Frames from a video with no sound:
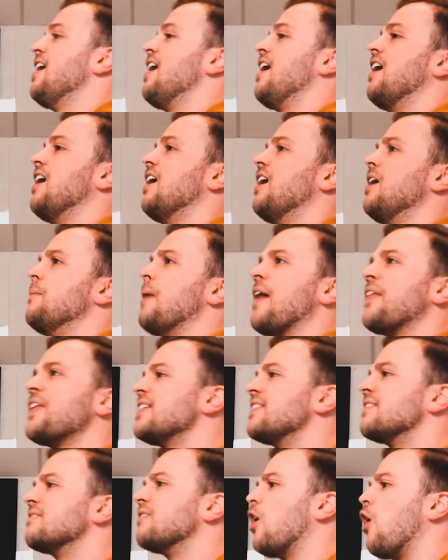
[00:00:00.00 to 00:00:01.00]
I
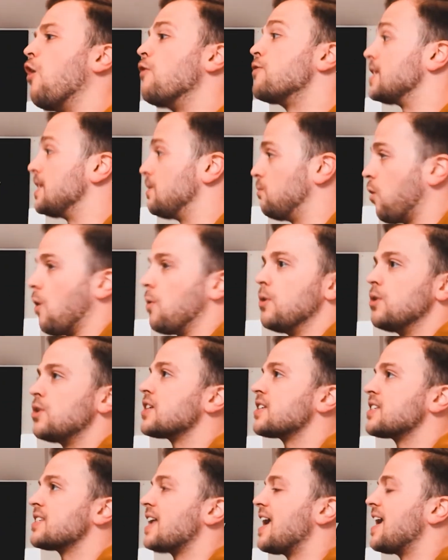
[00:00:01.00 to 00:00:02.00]
think, obviously, what we were
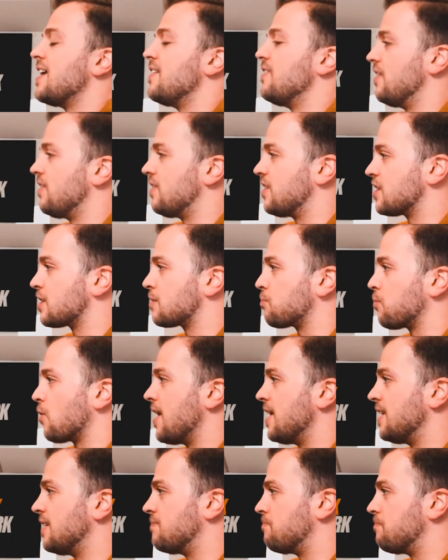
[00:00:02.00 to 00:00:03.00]
just saying, the
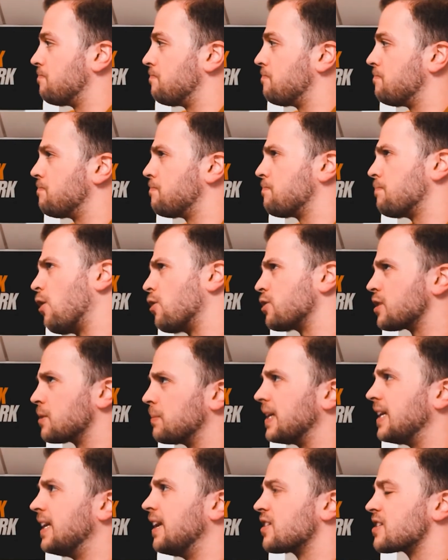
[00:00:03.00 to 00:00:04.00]
spread
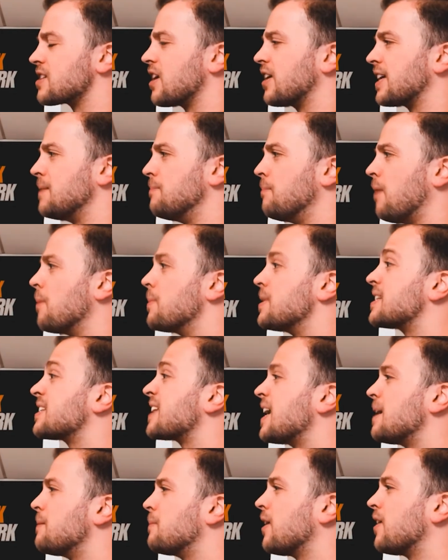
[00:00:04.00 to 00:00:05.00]
possibly looks like it might be
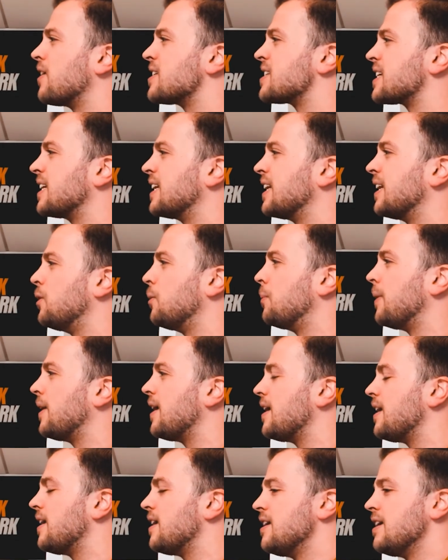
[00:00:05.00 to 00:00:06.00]
stabilising a little
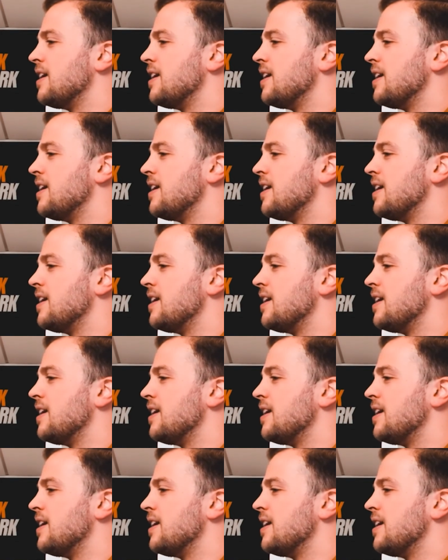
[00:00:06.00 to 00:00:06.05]
bit,